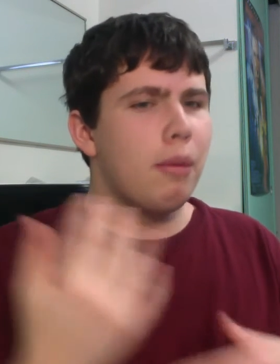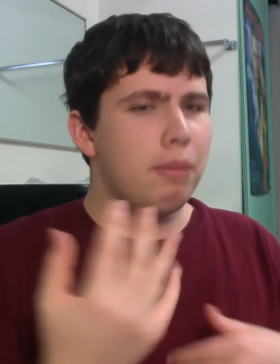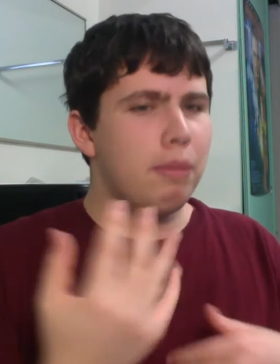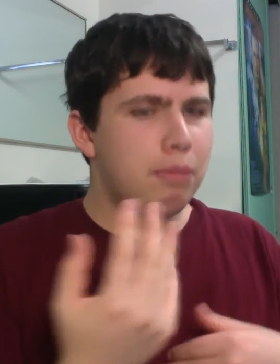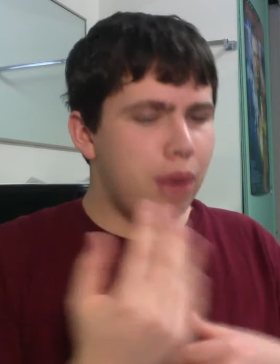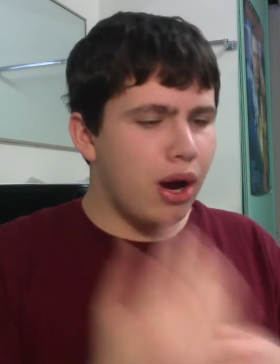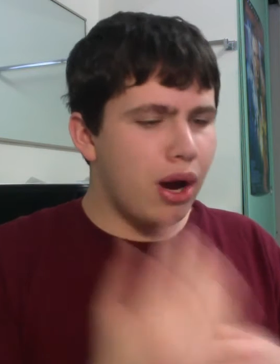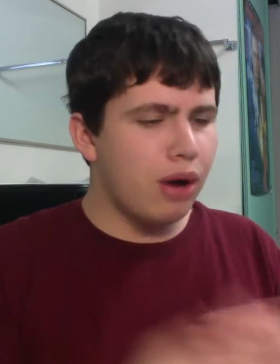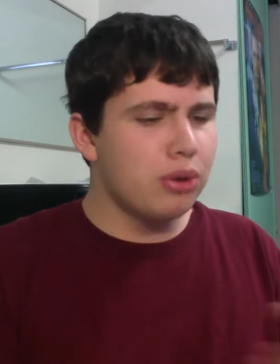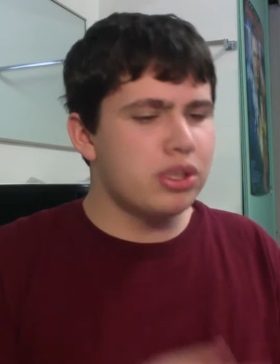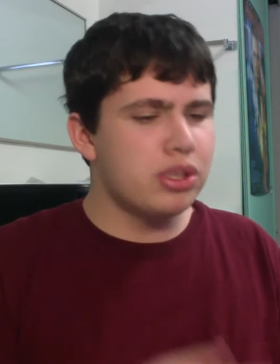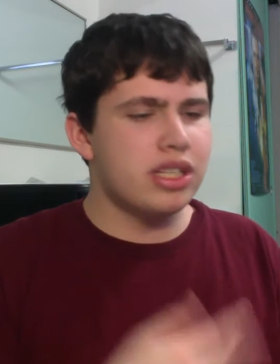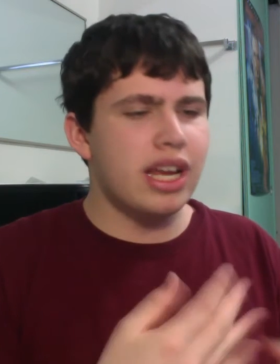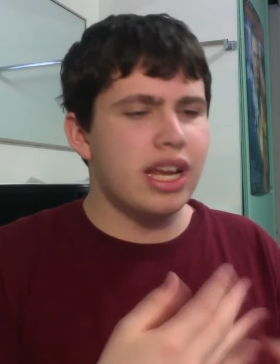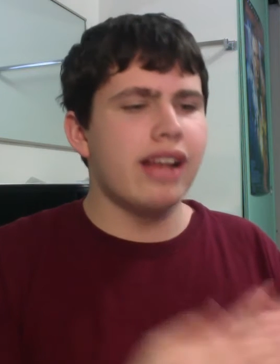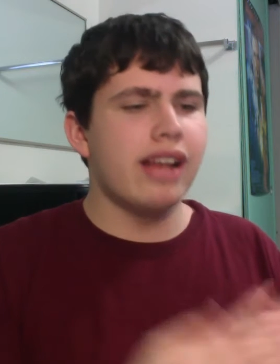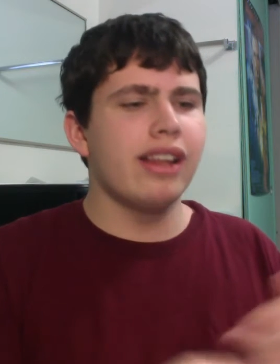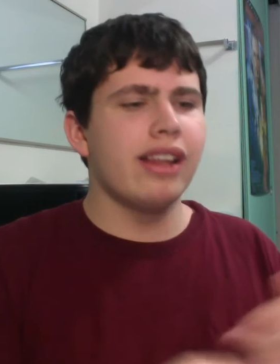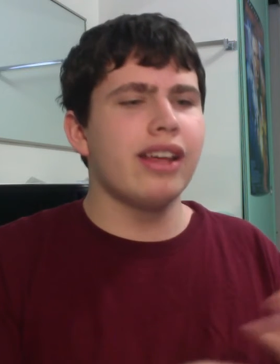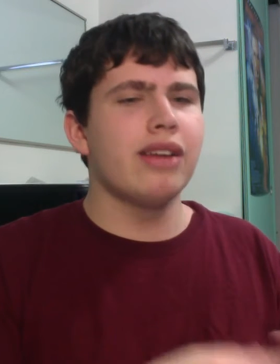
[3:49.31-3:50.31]

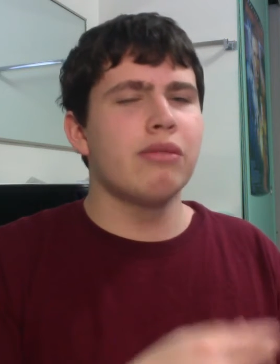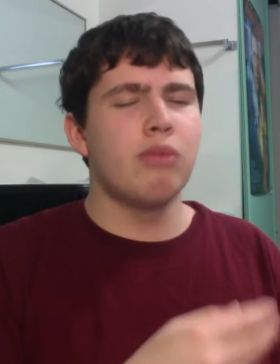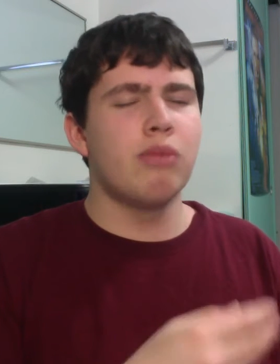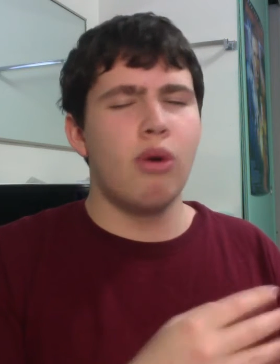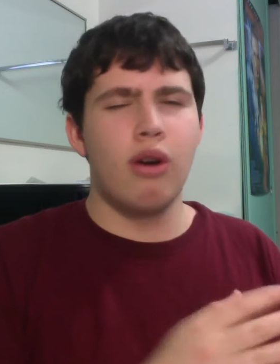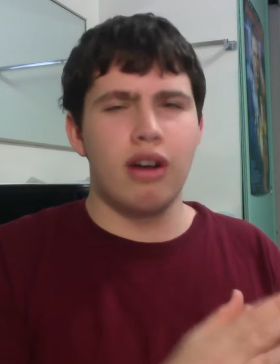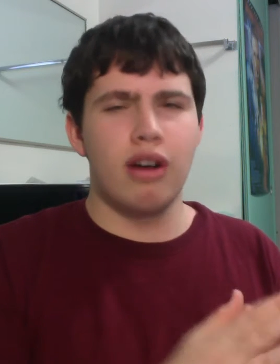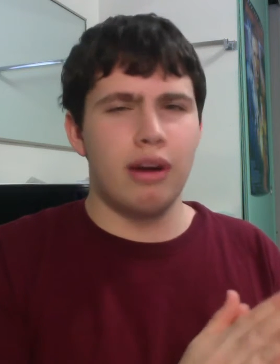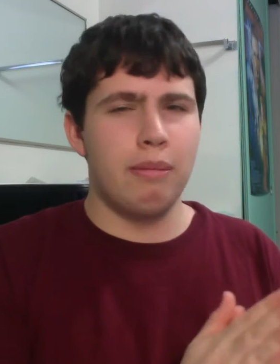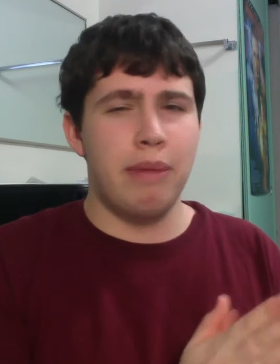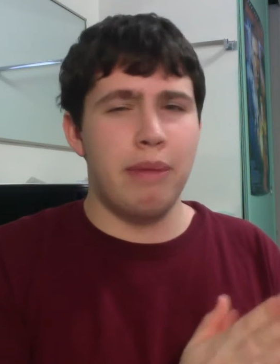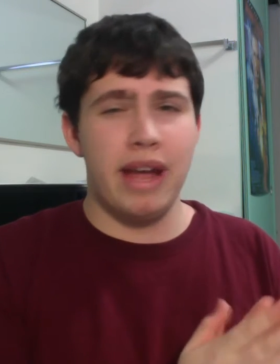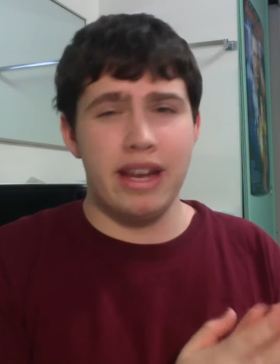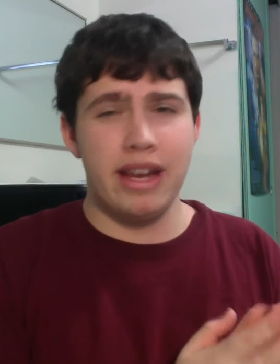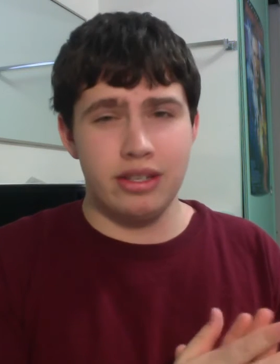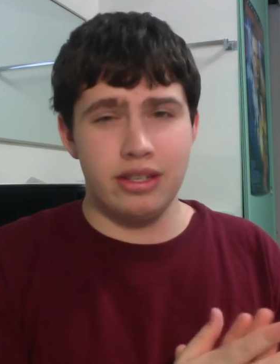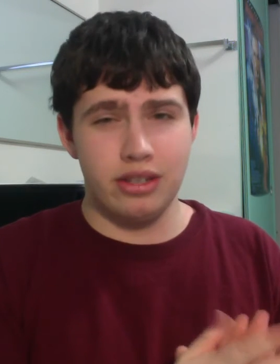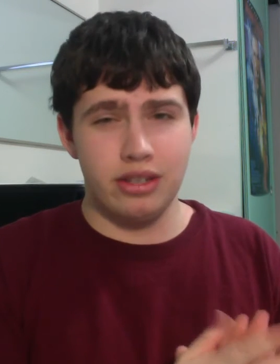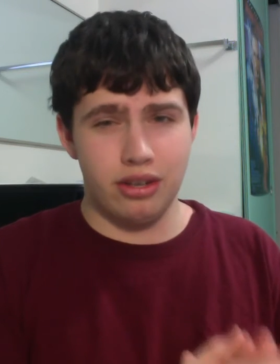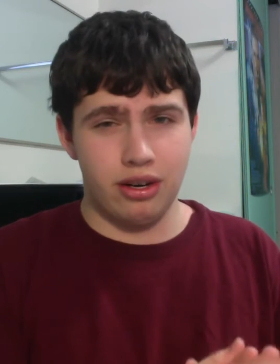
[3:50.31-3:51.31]
post-Alien War
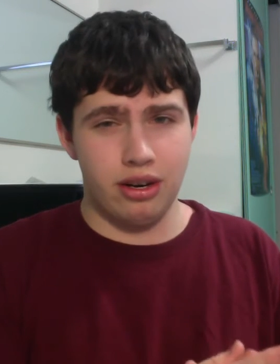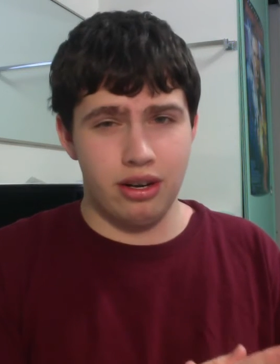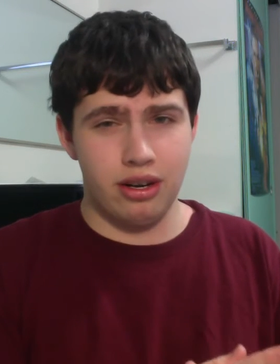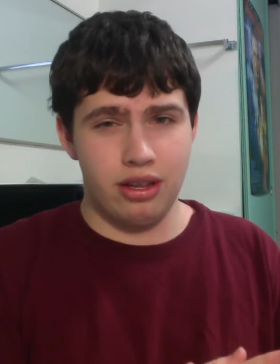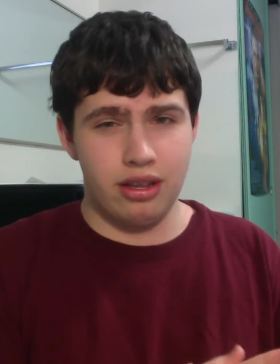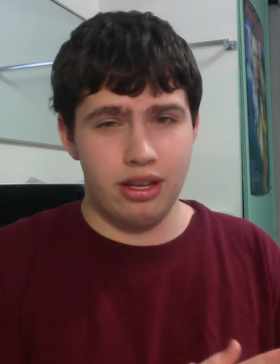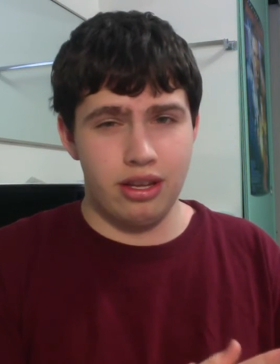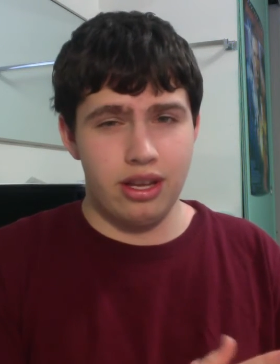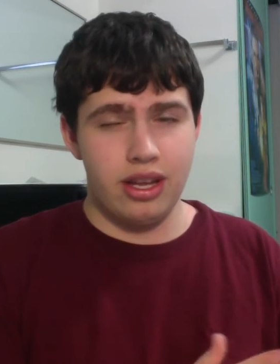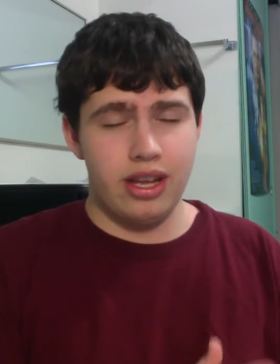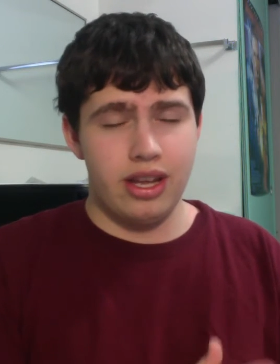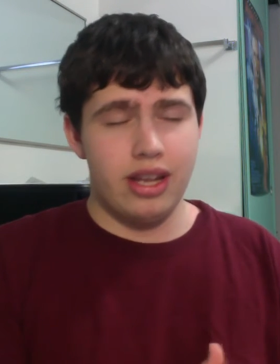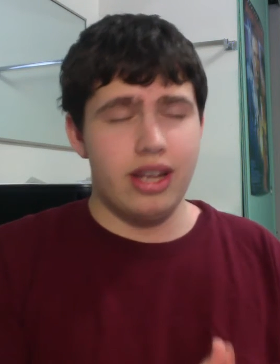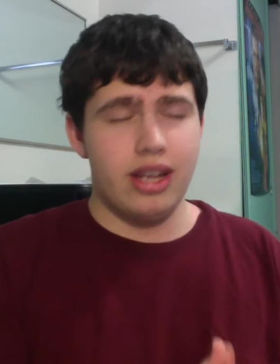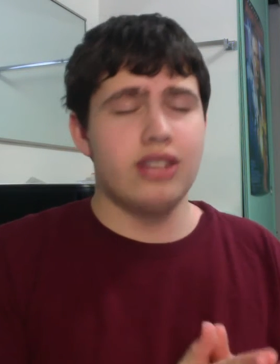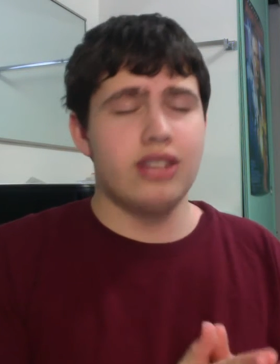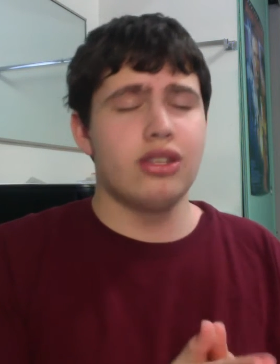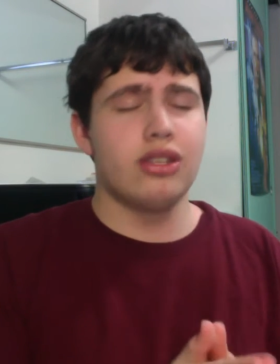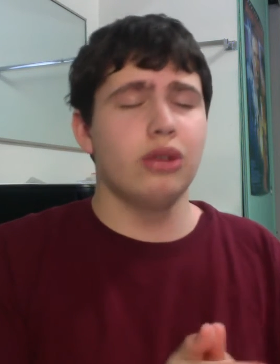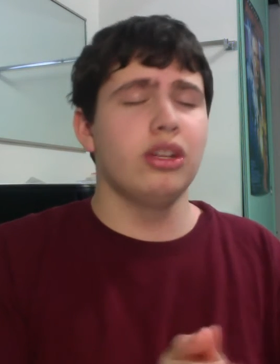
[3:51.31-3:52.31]
abandoned Earth
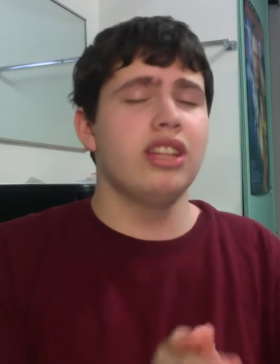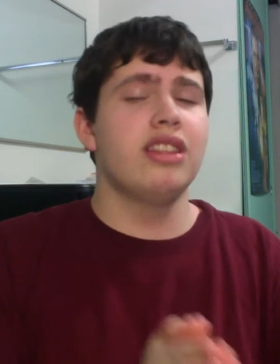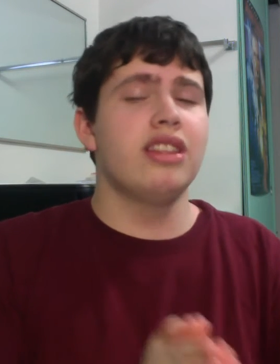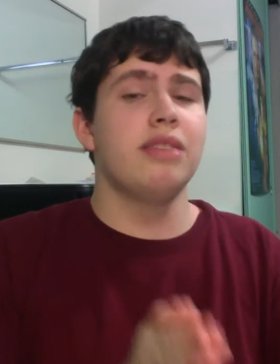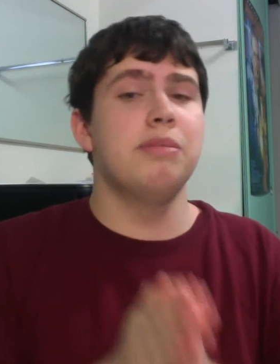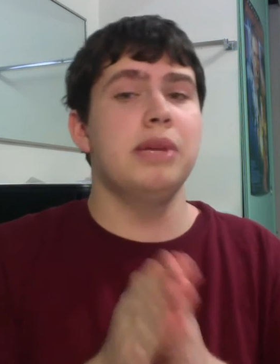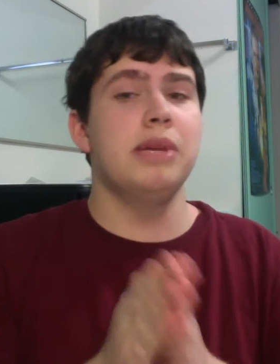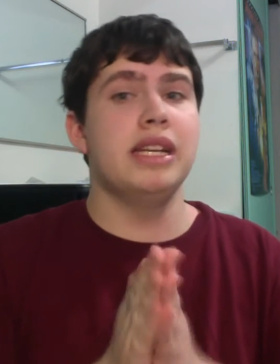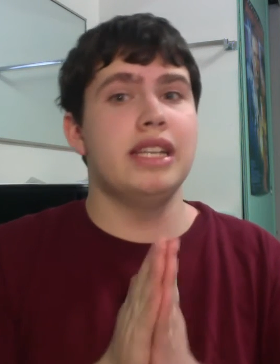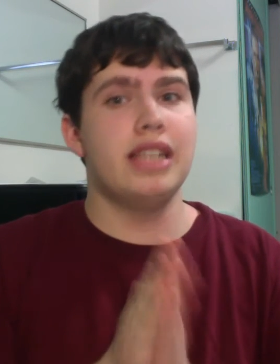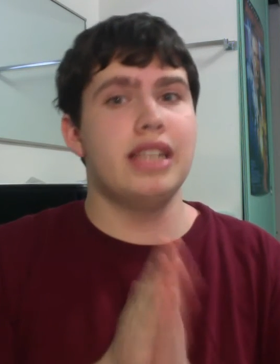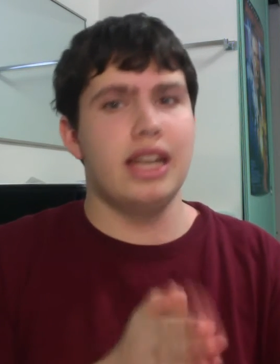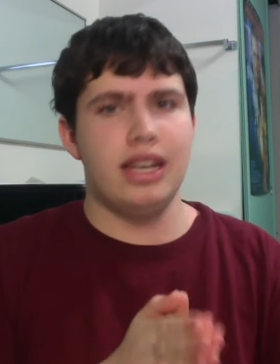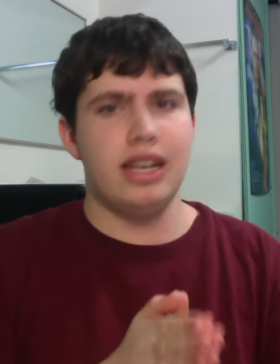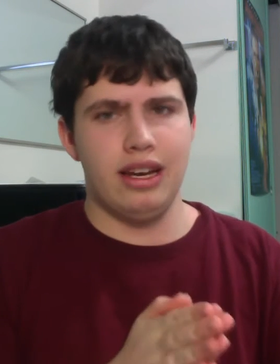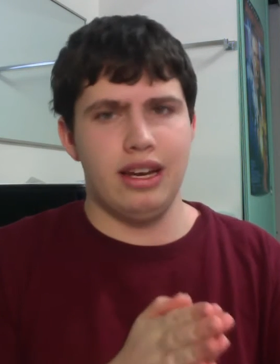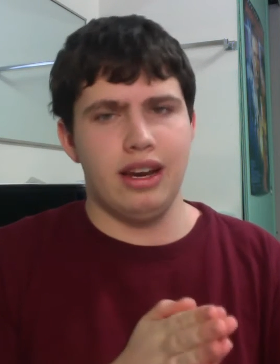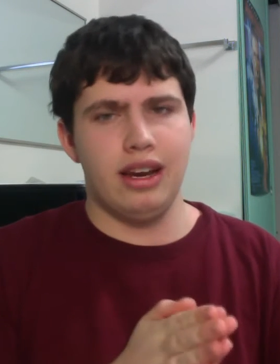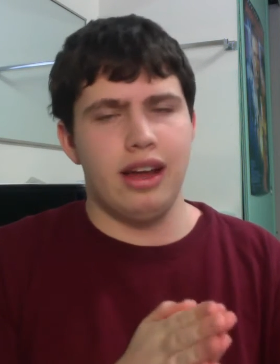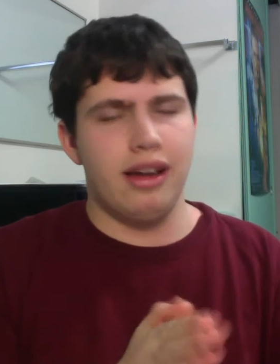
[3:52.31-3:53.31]
is only the
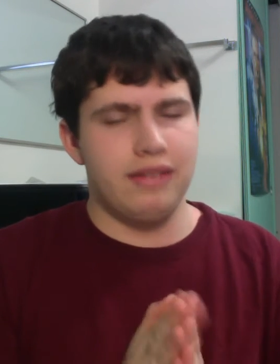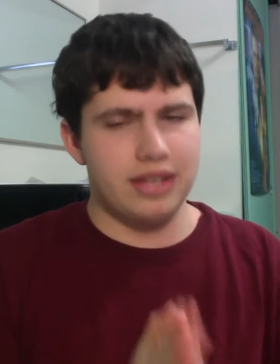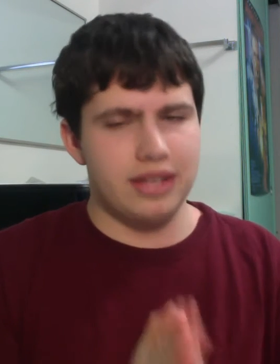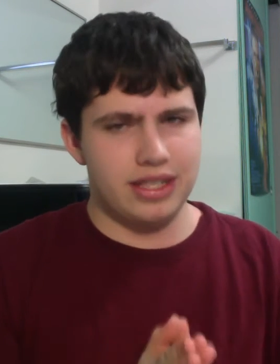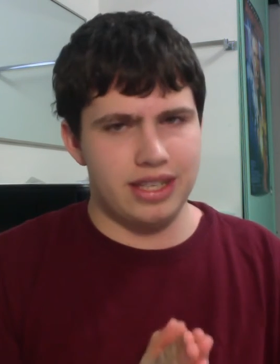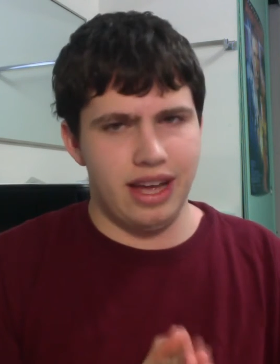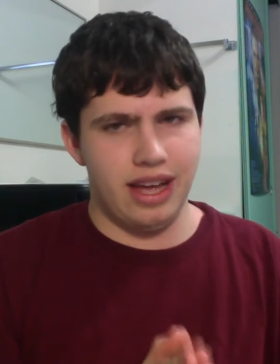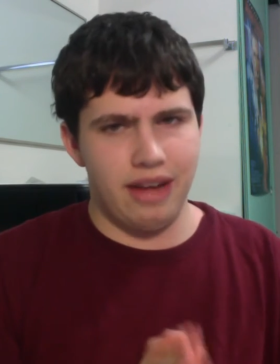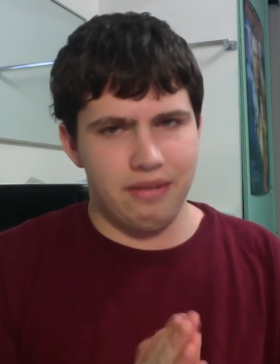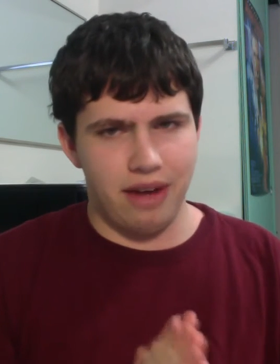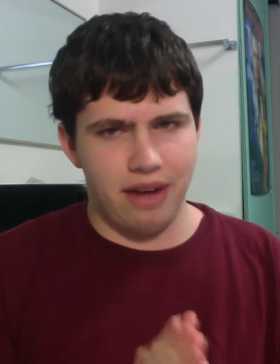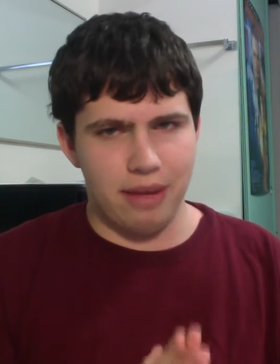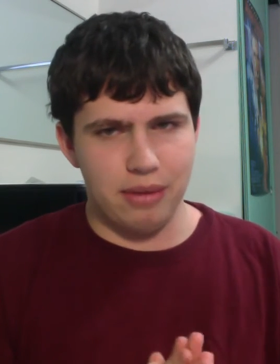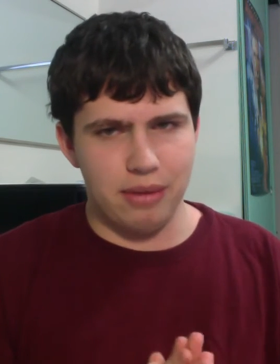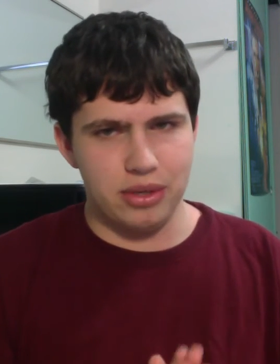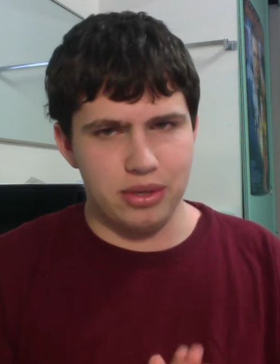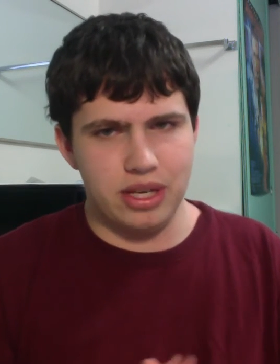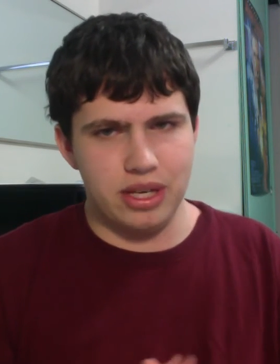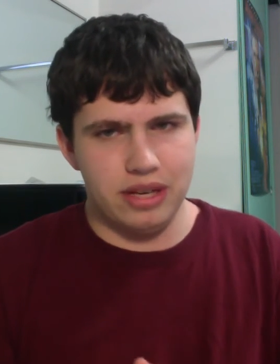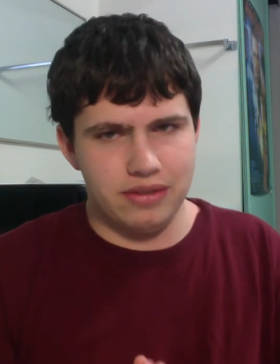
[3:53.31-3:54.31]
beginning of its sci-fi
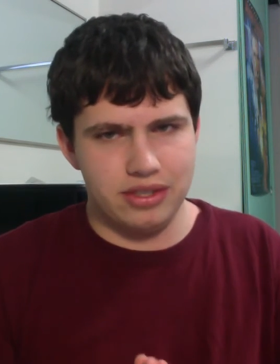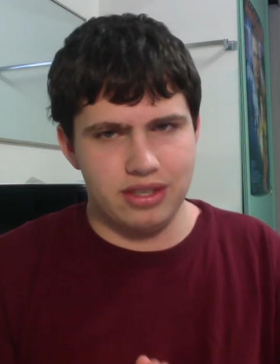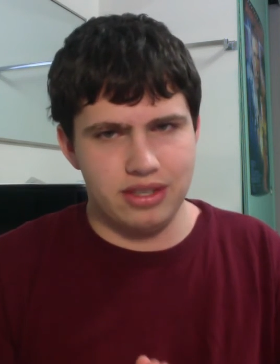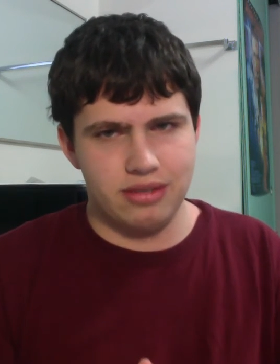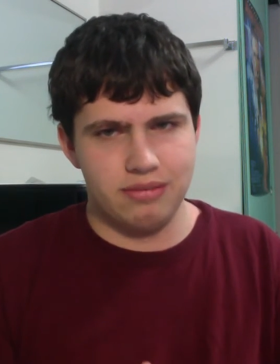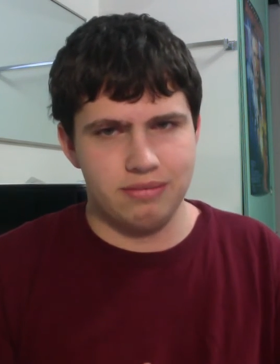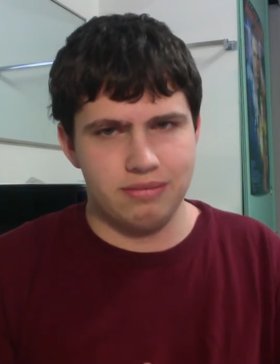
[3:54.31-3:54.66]
motifs.